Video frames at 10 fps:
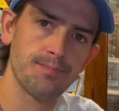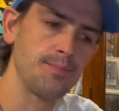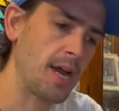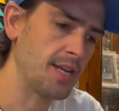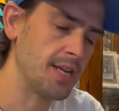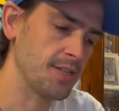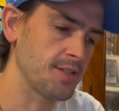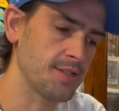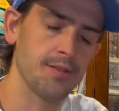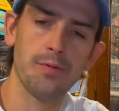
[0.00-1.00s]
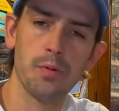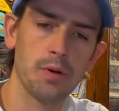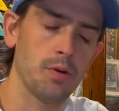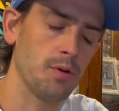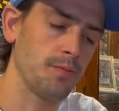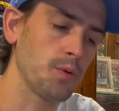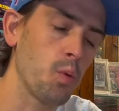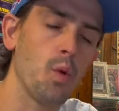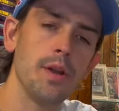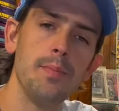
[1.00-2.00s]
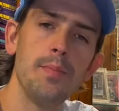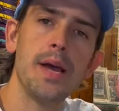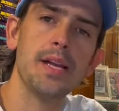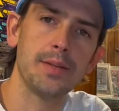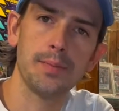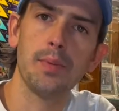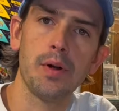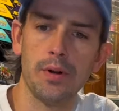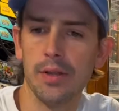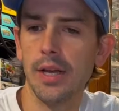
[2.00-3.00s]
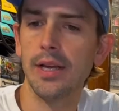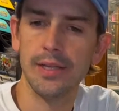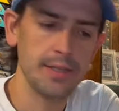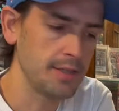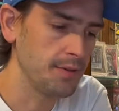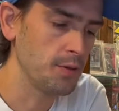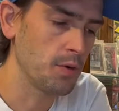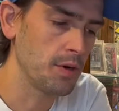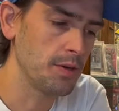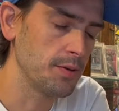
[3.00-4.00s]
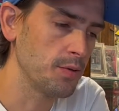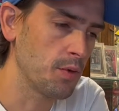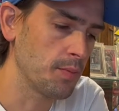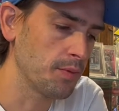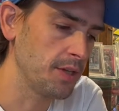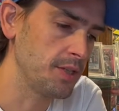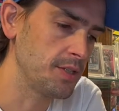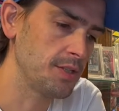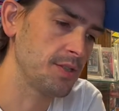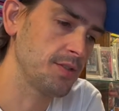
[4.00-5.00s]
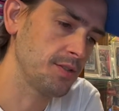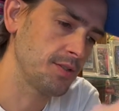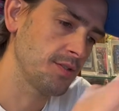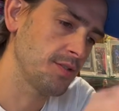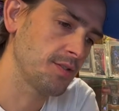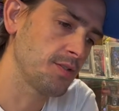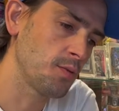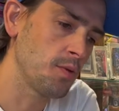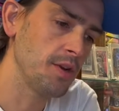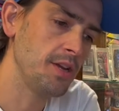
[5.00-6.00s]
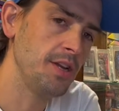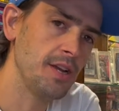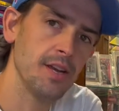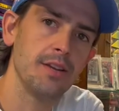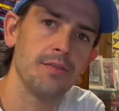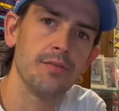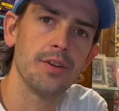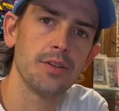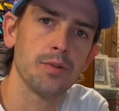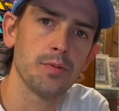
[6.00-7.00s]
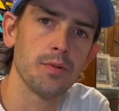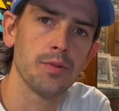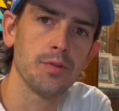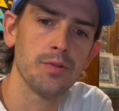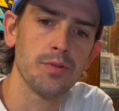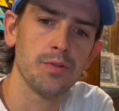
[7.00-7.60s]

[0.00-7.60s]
I guess if you want to call it 20 bet parlay. You want to place 20 individual